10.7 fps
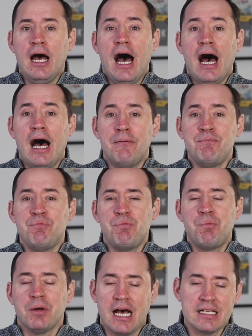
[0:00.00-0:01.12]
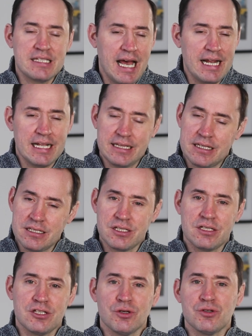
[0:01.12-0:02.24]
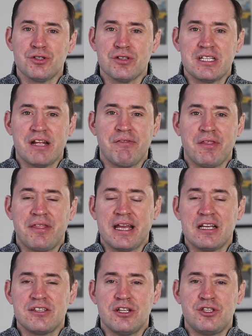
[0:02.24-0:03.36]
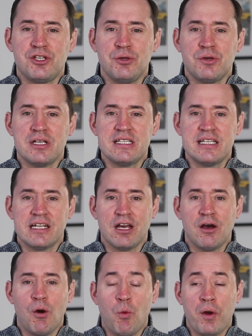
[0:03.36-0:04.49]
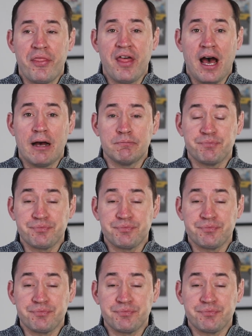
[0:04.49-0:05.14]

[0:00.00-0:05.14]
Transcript: But that said, there's all sorts of different things to consider with that.